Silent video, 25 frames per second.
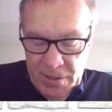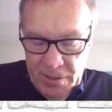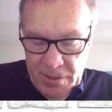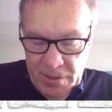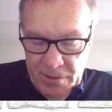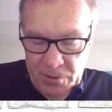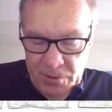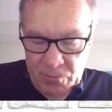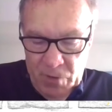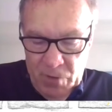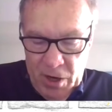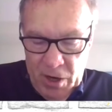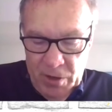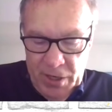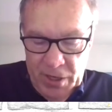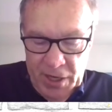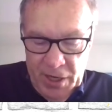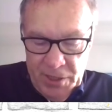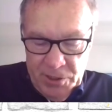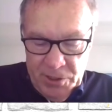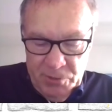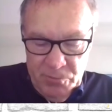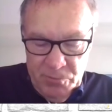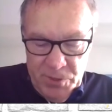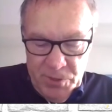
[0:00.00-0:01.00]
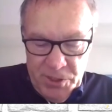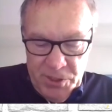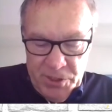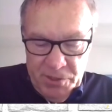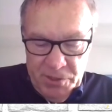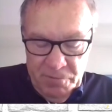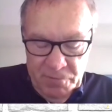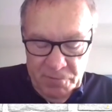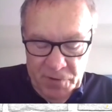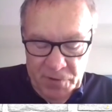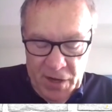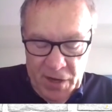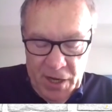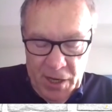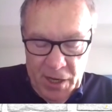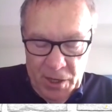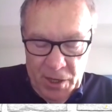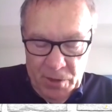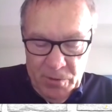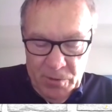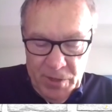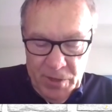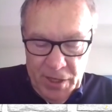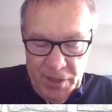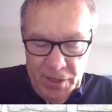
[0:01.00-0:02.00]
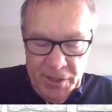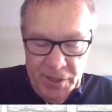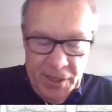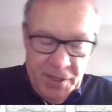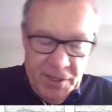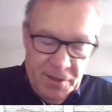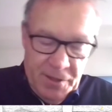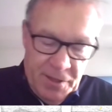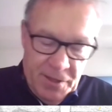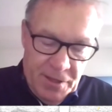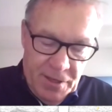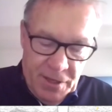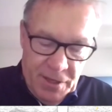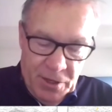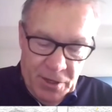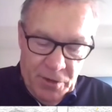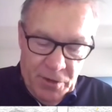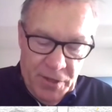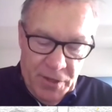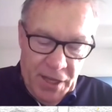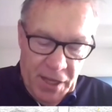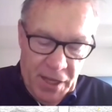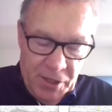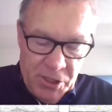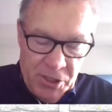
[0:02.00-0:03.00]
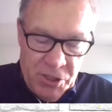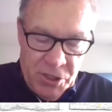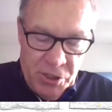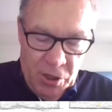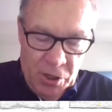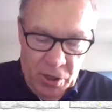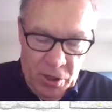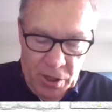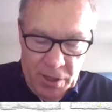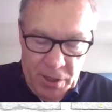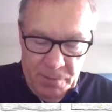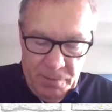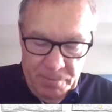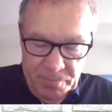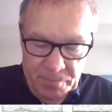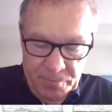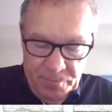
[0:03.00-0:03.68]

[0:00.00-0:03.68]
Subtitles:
the road out to Risdon Vale, and then on the other side,